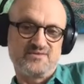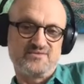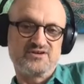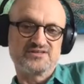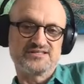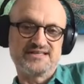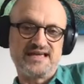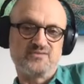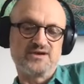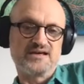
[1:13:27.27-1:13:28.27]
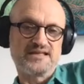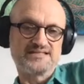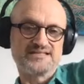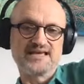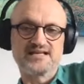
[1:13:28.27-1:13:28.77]
that we're not just saying,
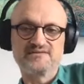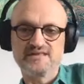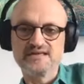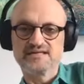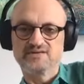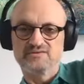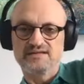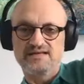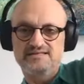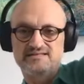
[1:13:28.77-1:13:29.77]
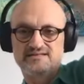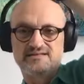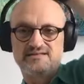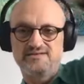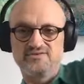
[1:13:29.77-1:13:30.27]
wow, that's negative thinking or
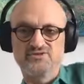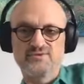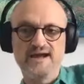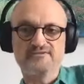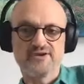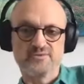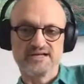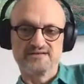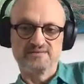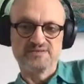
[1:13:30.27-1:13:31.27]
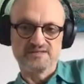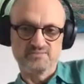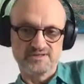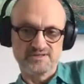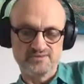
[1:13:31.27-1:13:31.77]
that's you're too angry or whatever,
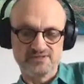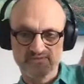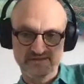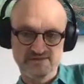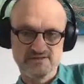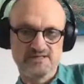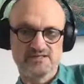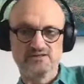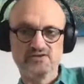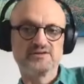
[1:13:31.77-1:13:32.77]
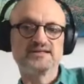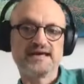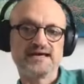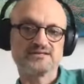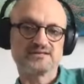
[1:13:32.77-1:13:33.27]
but we, we, we
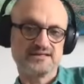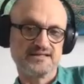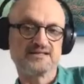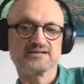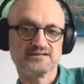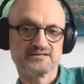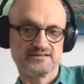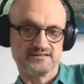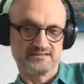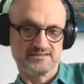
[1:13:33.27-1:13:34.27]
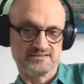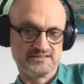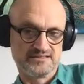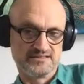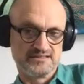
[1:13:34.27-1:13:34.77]
learning how to hear the